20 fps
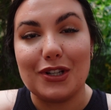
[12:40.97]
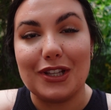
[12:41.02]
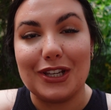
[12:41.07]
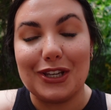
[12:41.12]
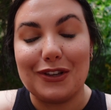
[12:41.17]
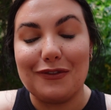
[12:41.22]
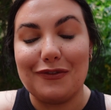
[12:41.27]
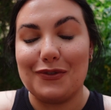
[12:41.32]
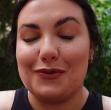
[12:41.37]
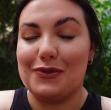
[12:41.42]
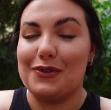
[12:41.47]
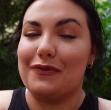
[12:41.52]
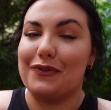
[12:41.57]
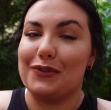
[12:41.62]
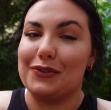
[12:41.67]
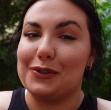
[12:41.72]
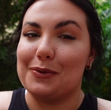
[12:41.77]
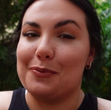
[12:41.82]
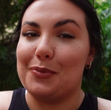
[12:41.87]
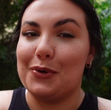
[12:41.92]
Thank you for all of
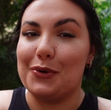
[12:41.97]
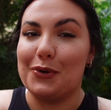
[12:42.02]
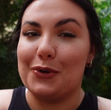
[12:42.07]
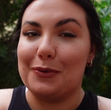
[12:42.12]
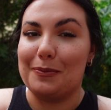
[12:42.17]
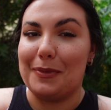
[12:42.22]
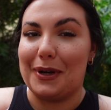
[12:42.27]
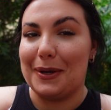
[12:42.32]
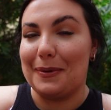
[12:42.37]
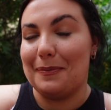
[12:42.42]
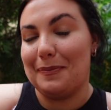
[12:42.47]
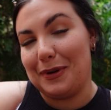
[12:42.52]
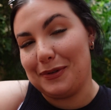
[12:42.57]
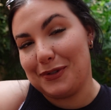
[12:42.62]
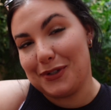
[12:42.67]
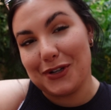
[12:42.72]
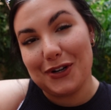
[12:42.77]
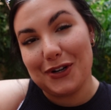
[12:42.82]
your support on my Malta